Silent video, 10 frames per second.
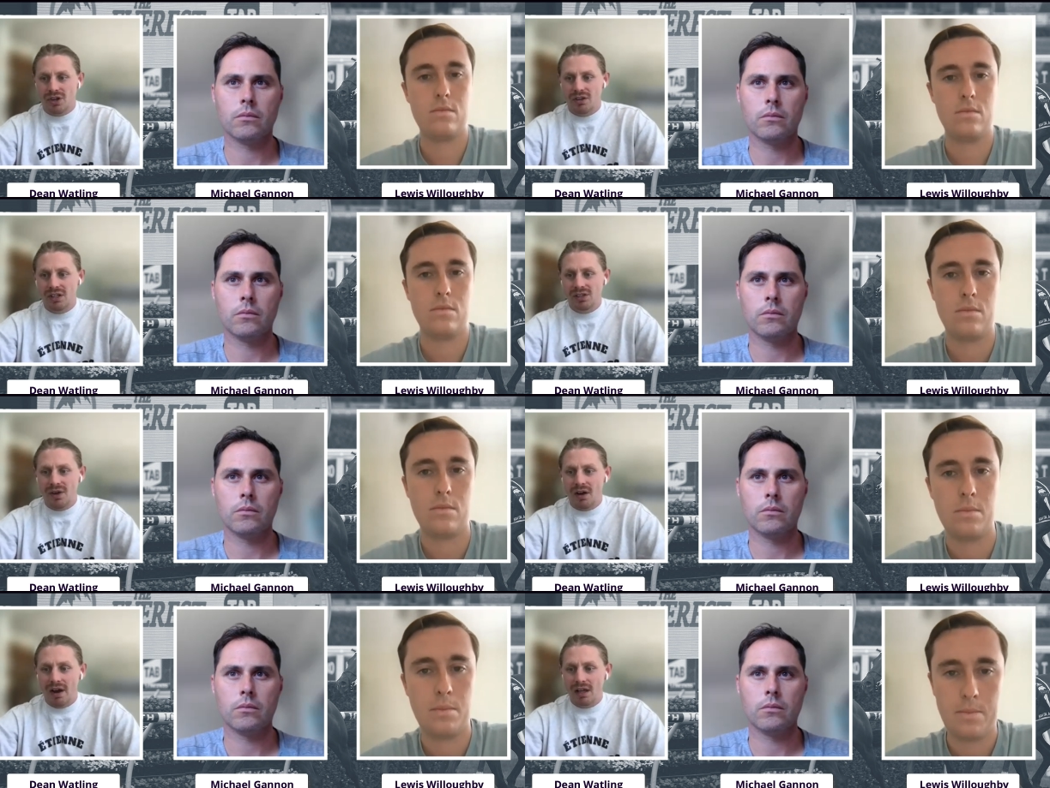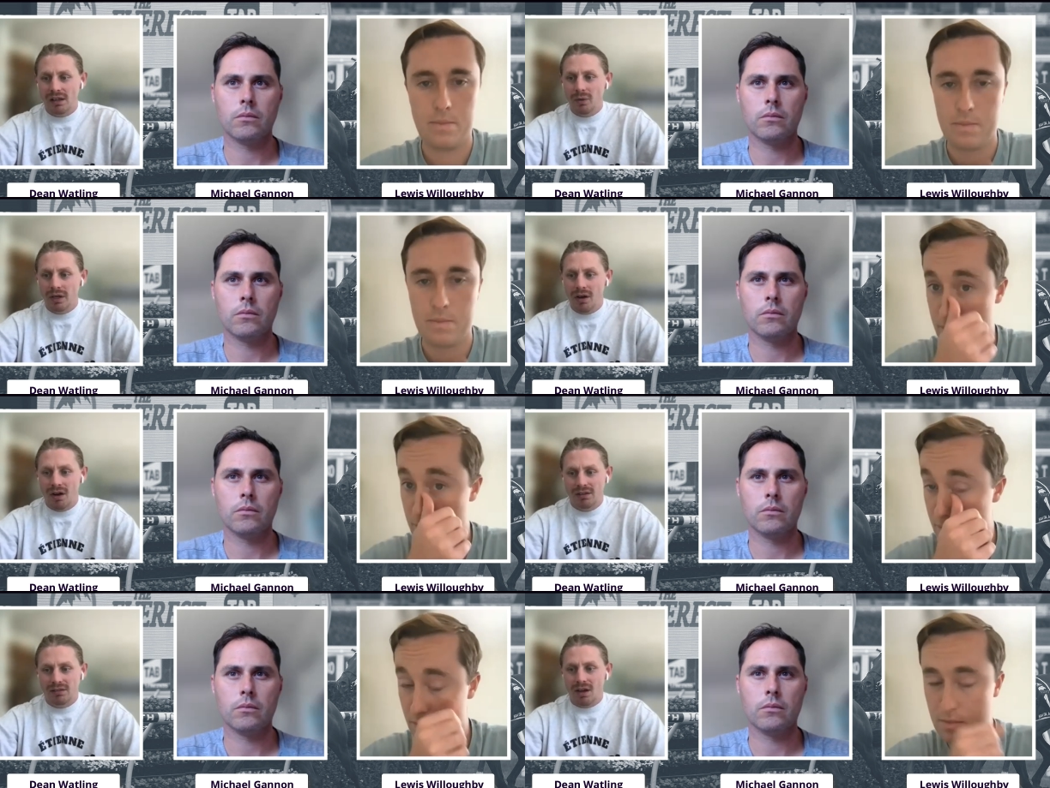Speaker 1: So this far out, Louis,
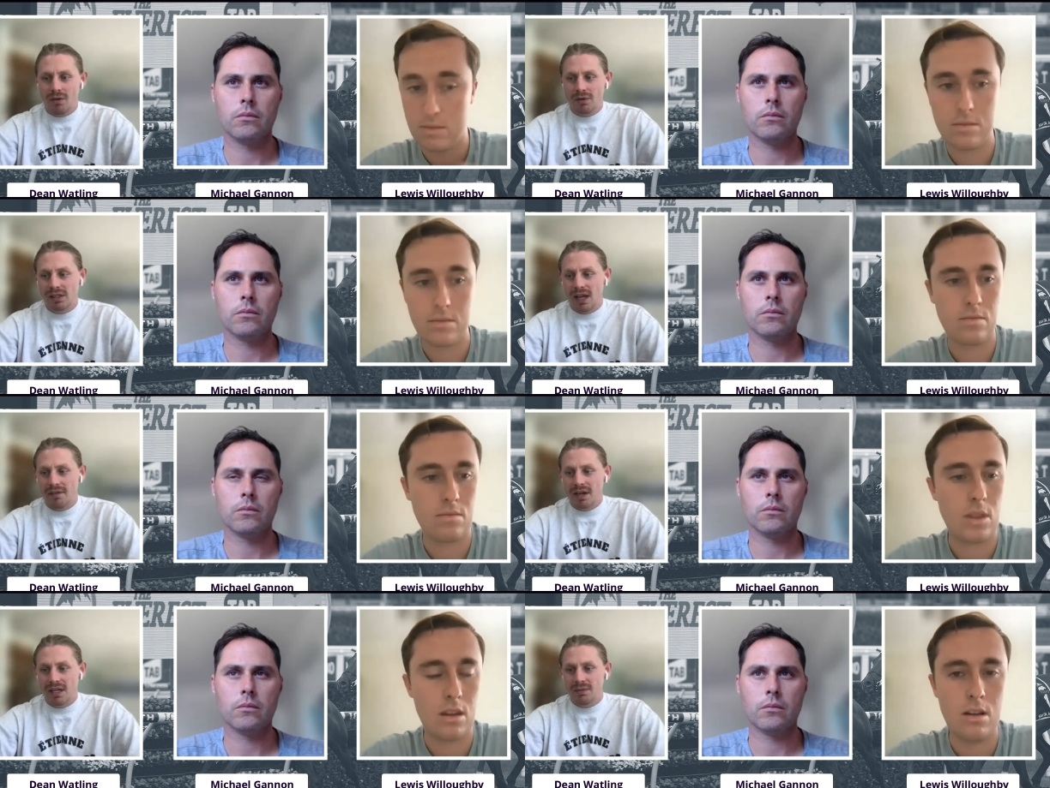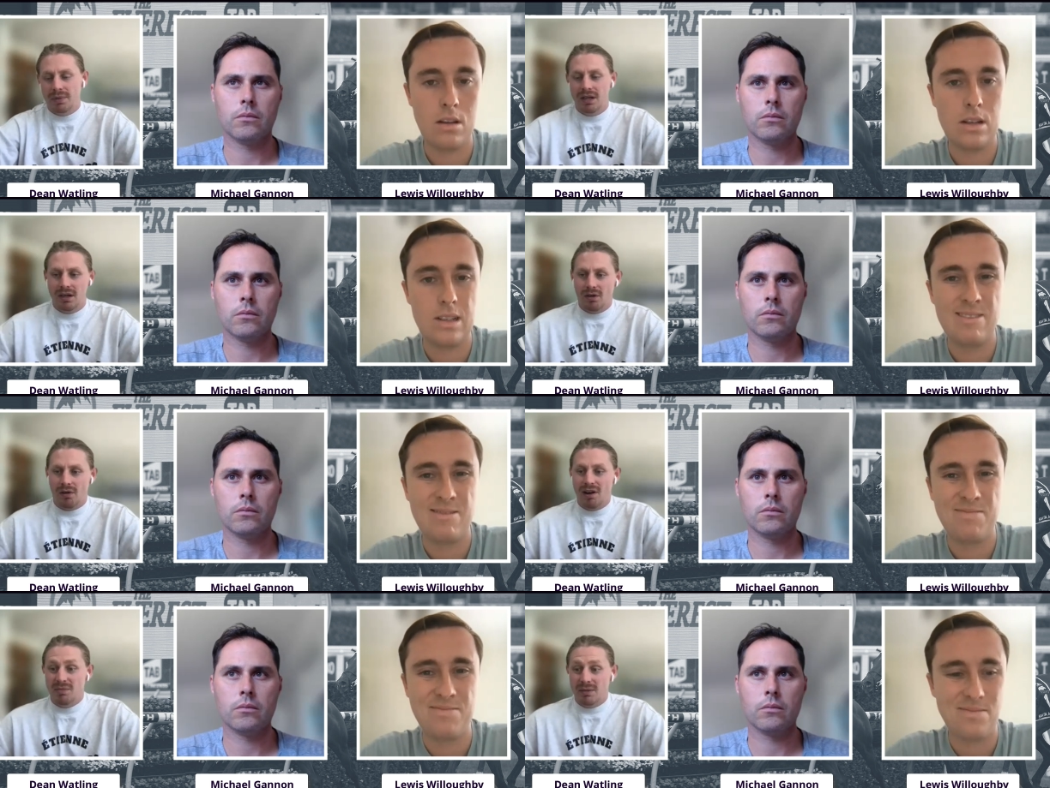I don't really have any opinion
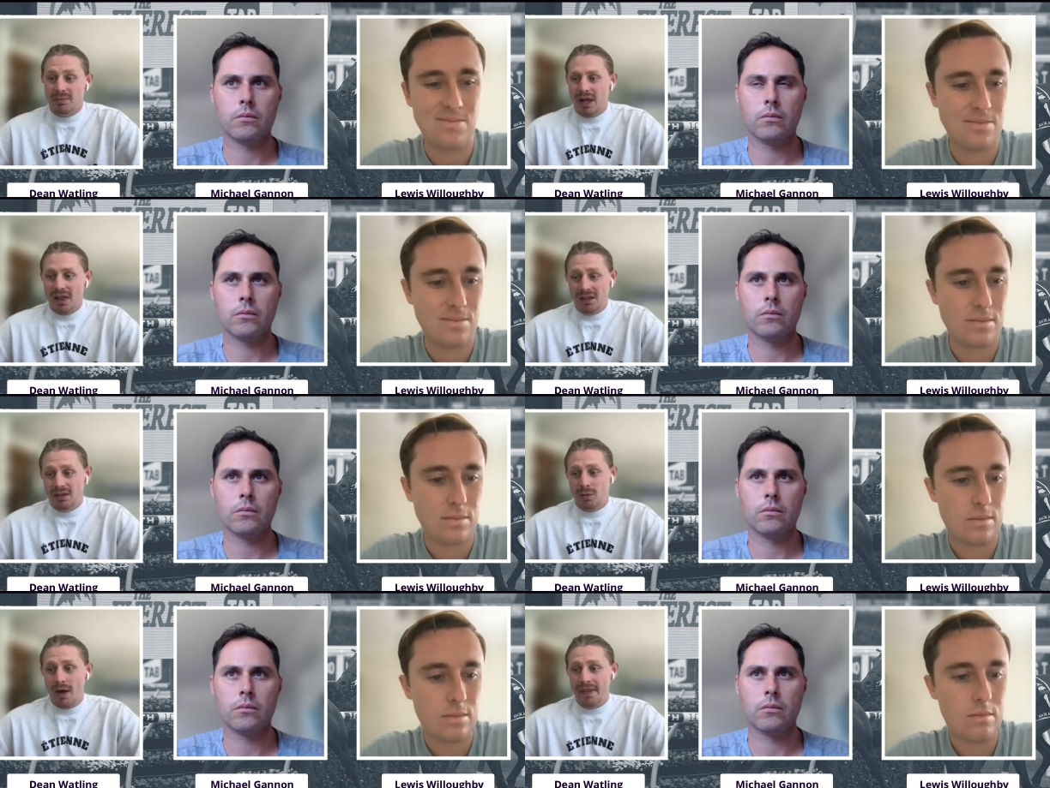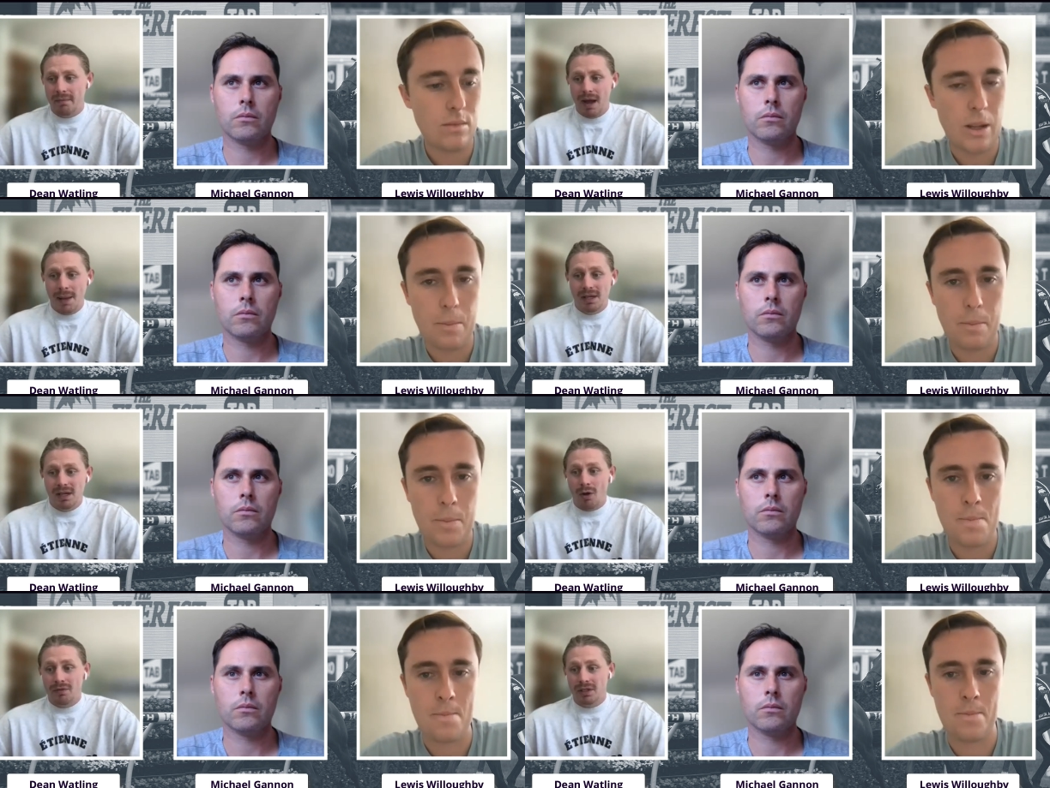on any big play. I think the one that
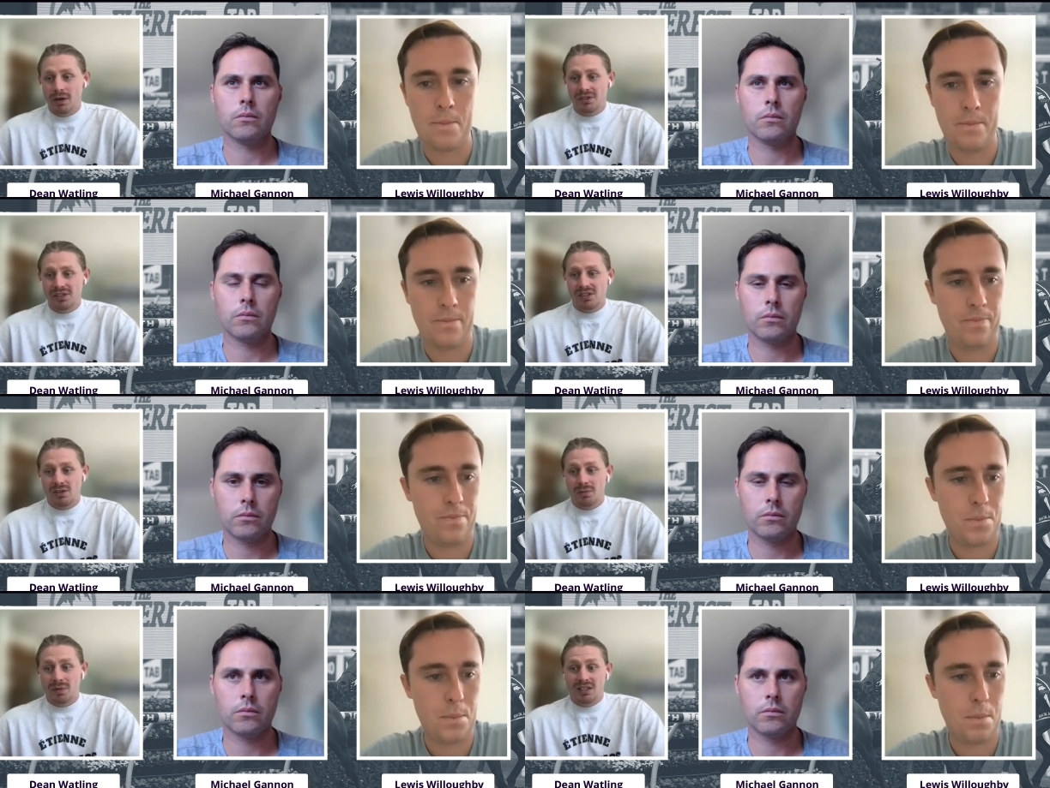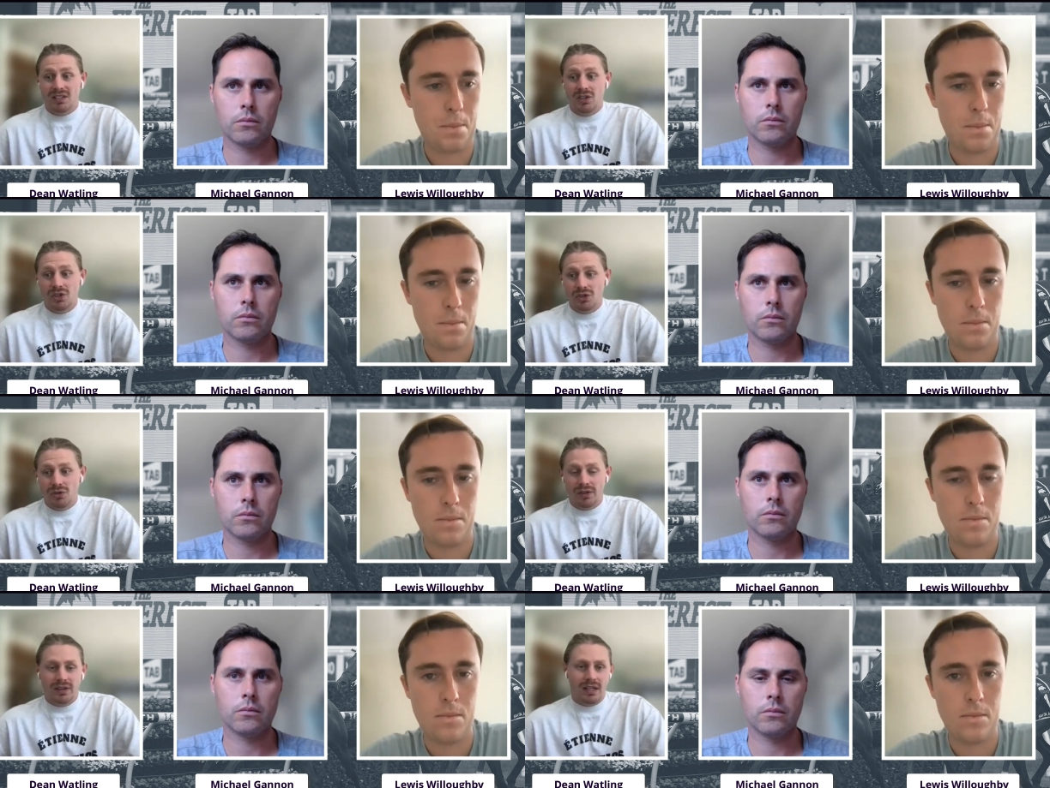maybe over the odds could be a
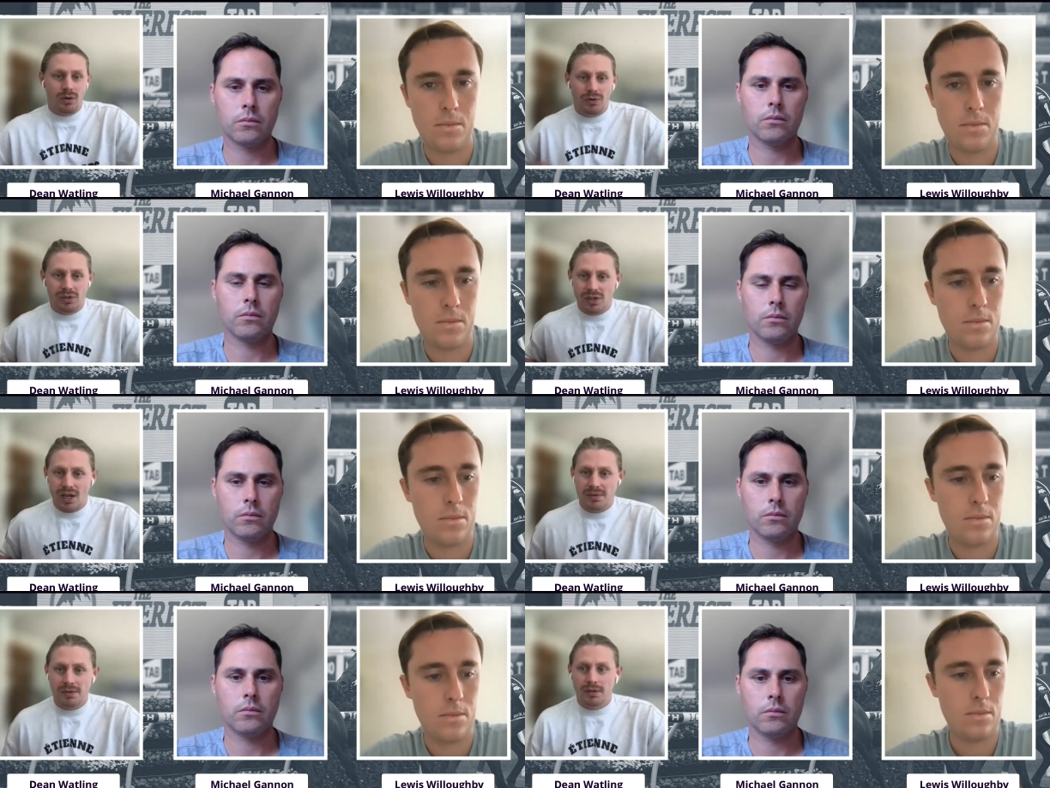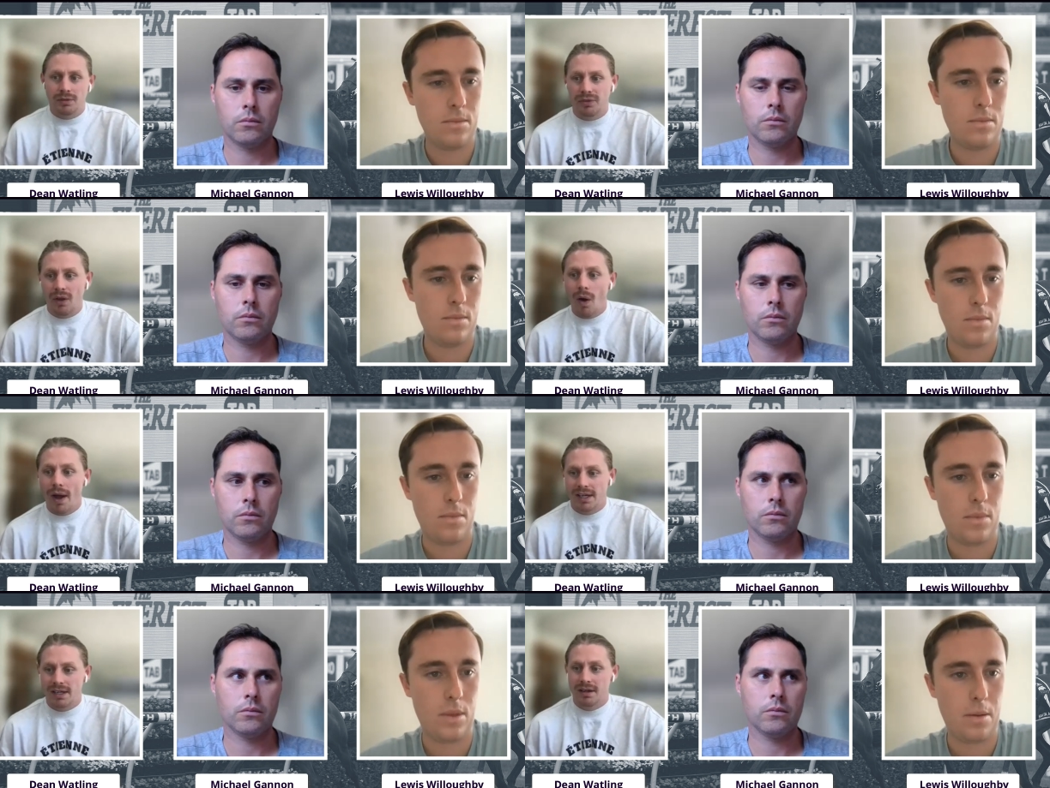tissue. I think that horse is absolutely
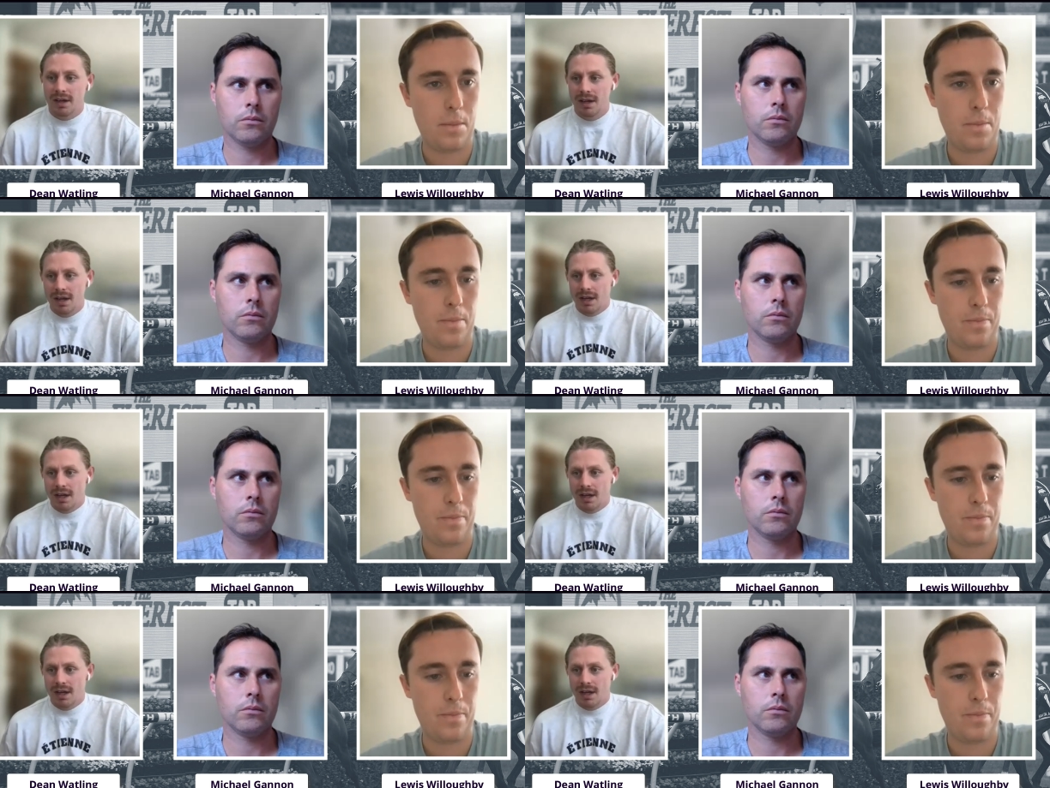flying and